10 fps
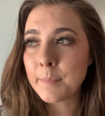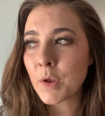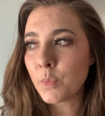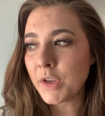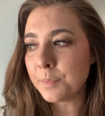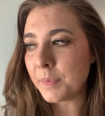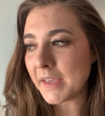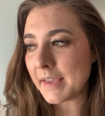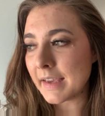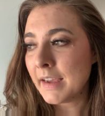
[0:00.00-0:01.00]
would
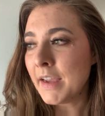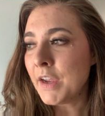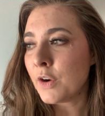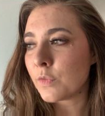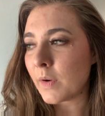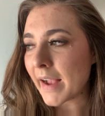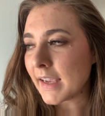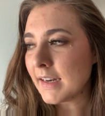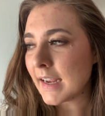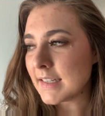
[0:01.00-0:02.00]
be
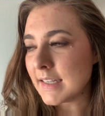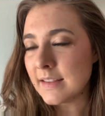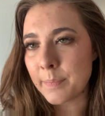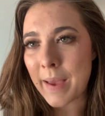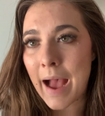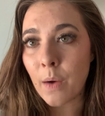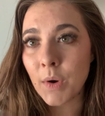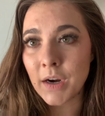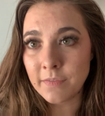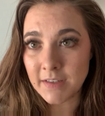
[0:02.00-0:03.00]
recognizing the
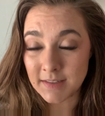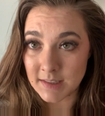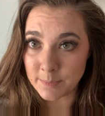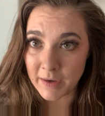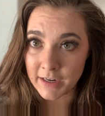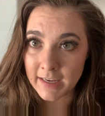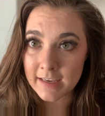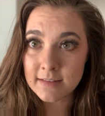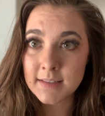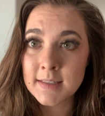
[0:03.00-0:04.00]
power of
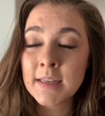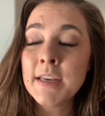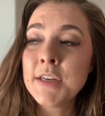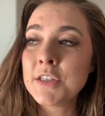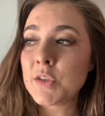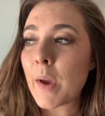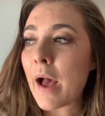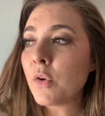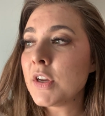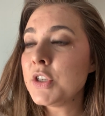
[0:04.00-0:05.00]
experience. So
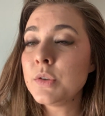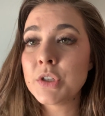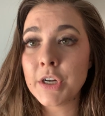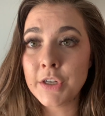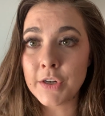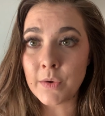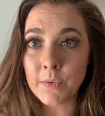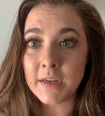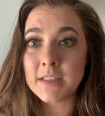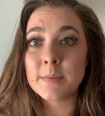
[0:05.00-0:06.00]
how could you turn your own
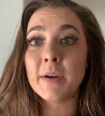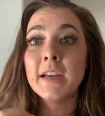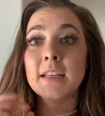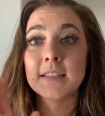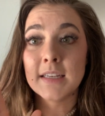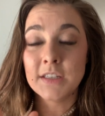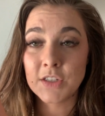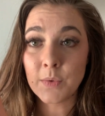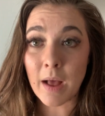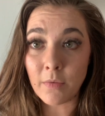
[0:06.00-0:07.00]
experience
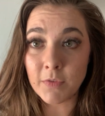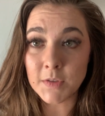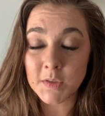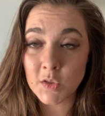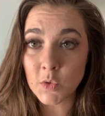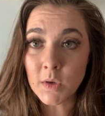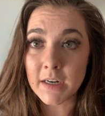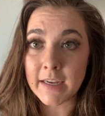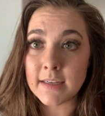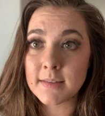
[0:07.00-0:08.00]
into helpful
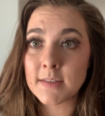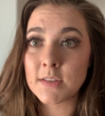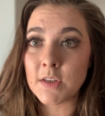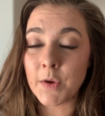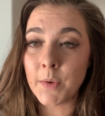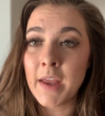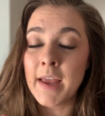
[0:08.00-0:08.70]
stories? So